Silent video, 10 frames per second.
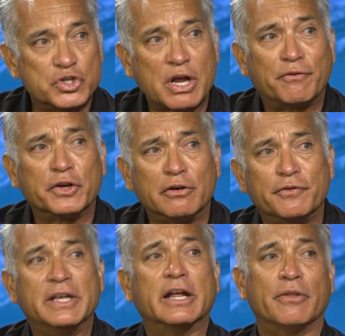Shuffle right. your
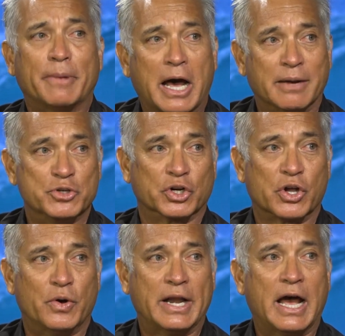feet on the bottom as you're going